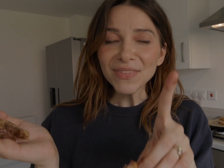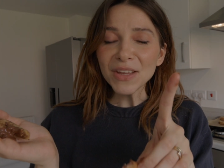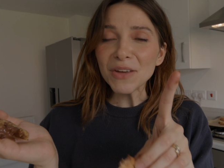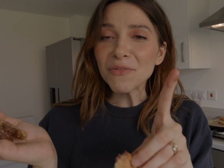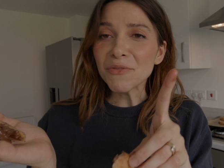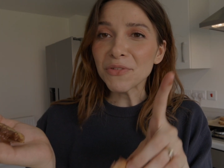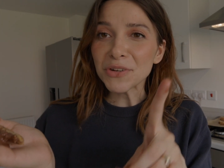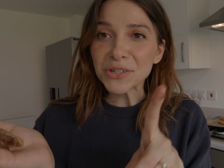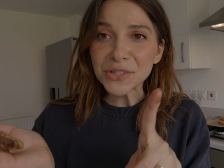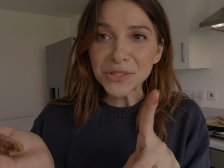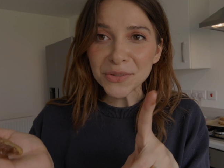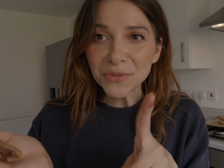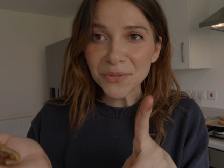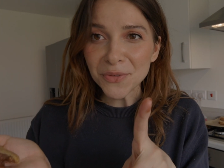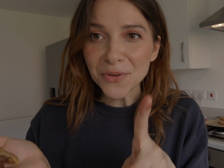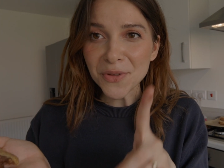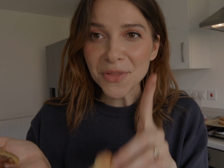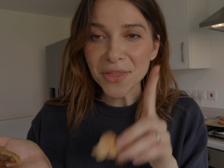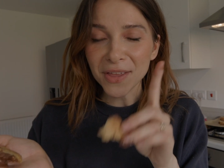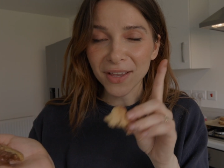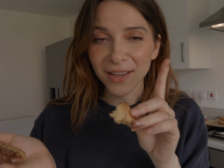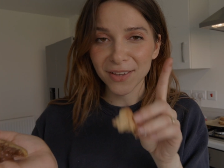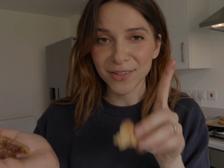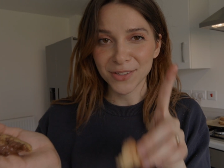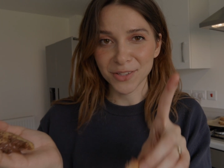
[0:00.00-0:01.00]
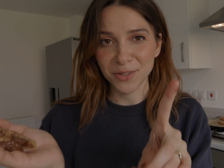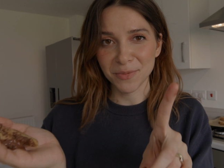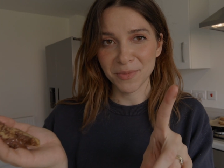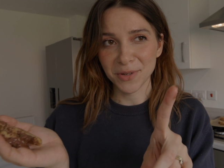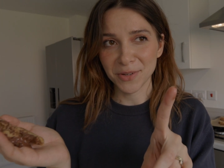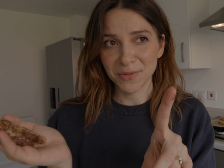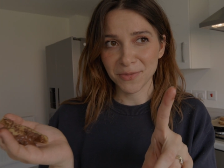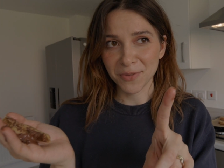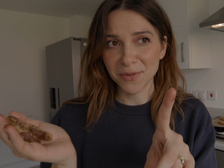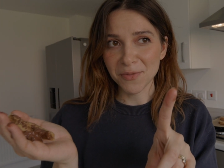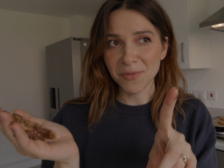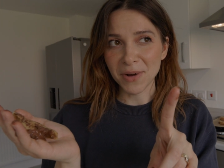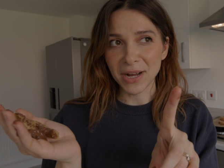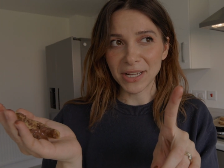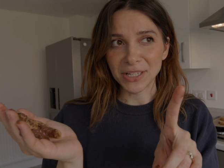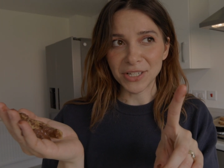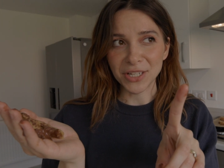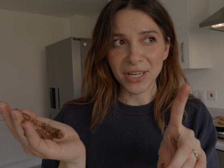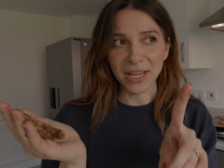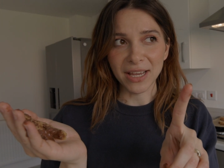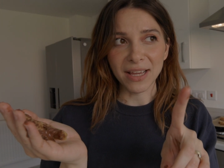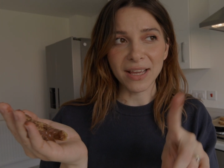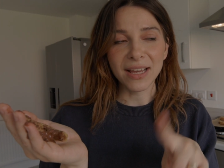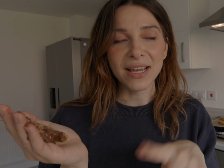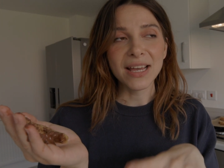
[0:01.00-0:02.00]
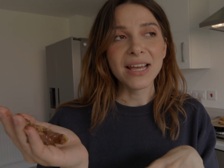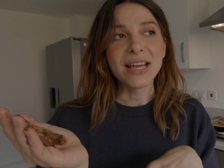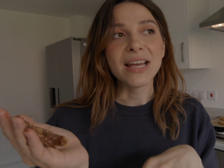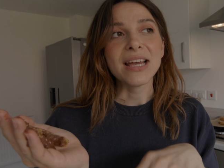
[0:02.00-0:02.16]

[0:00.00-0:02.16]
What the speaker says: First of all, thank you so much for watching.